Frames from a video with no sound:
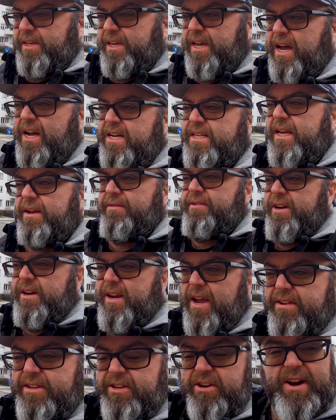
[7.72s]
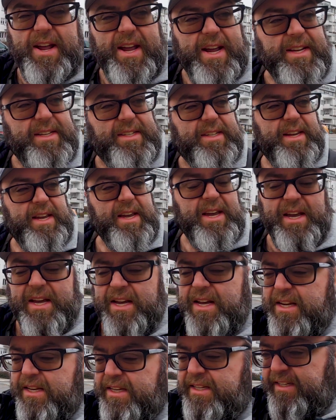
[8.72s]
Guys, after yesterday's
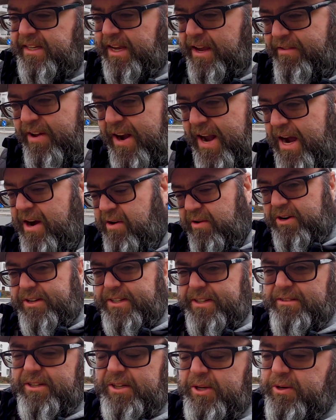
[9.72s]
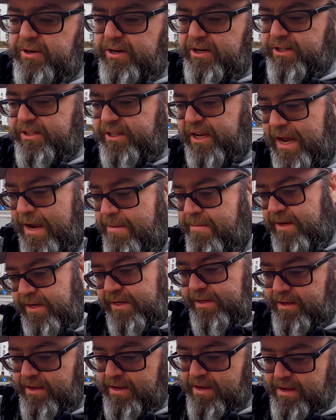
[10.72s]
7 hours of tours, I
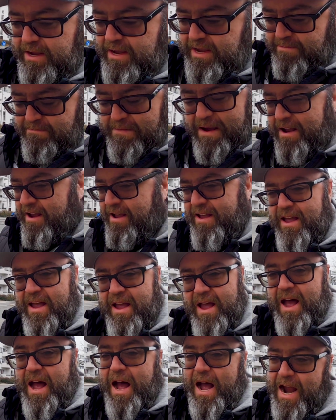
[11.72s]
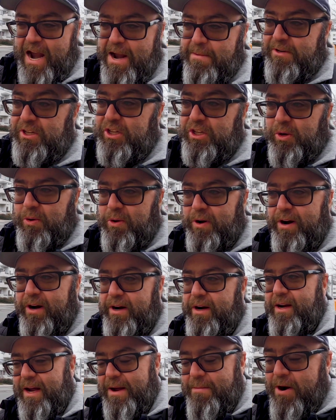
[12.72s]
am sore.
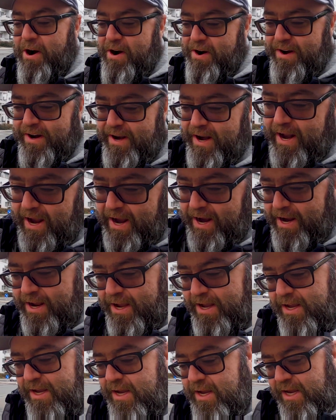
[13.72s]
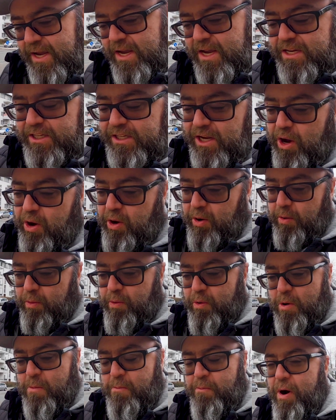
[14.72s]
I'm hurting today. So
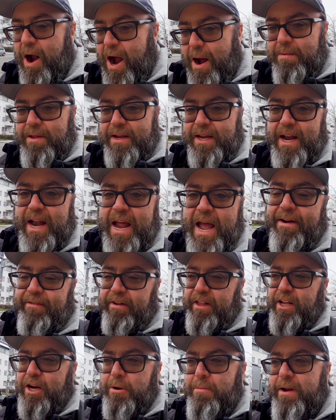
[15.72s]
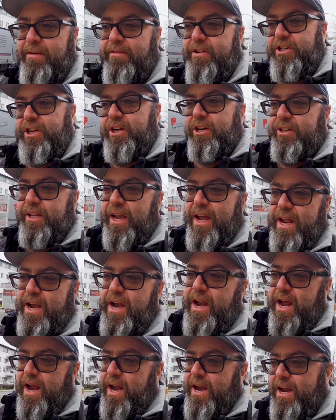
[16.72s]
probably gonna have a little bit of a chill day
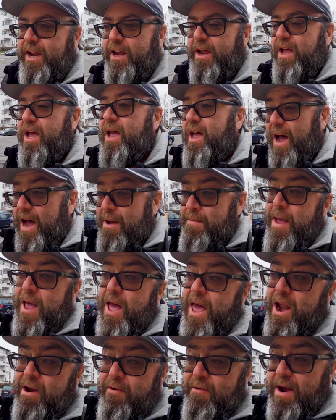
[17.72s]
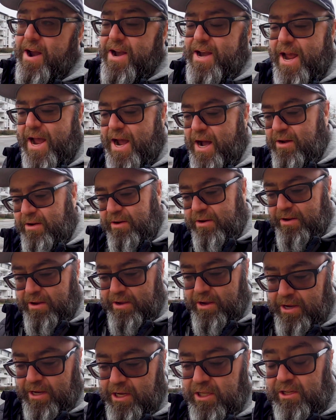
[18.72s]
today. I'm headed right now
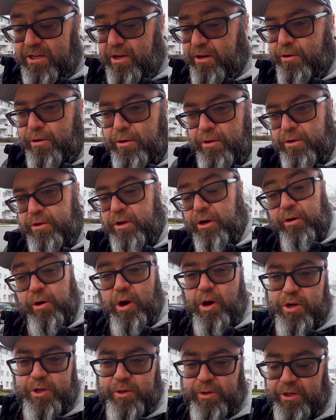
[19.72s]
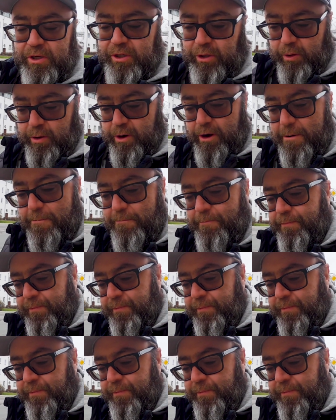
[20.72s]
to the grocery store.